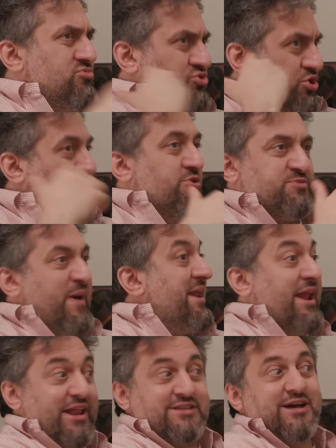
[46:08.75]
Do you spend
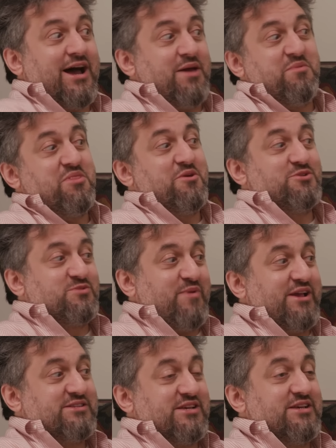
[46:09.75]
any time in those
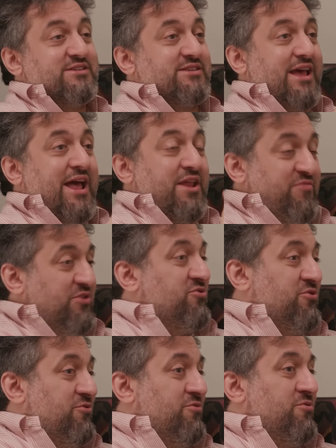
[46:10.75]
spaces? And if you
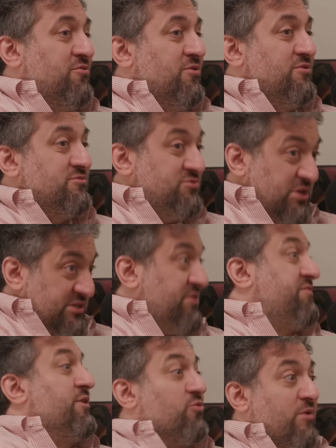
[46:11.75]
do, does it
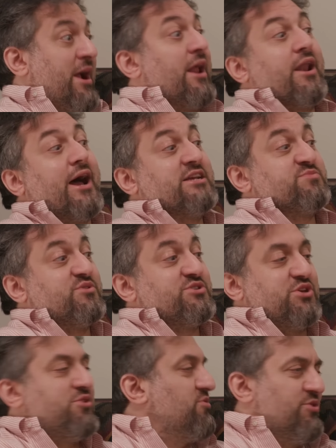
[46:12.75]
feel recognizable to
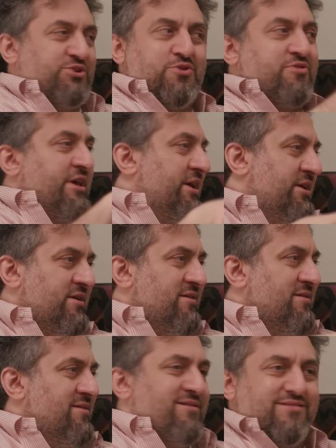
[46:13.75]
you, or do you think
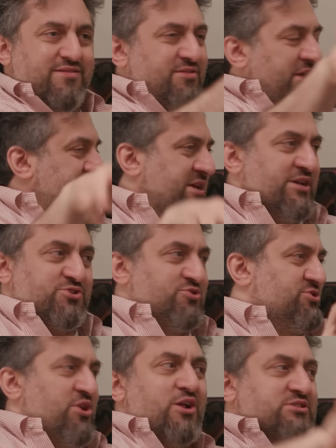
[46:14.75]
these kids are
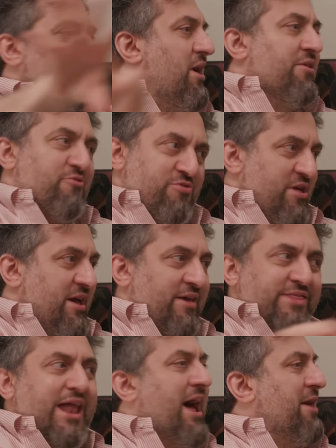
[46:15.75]
just on some other thing
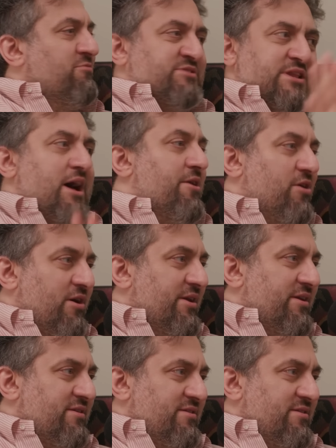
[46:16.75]
that I was not on?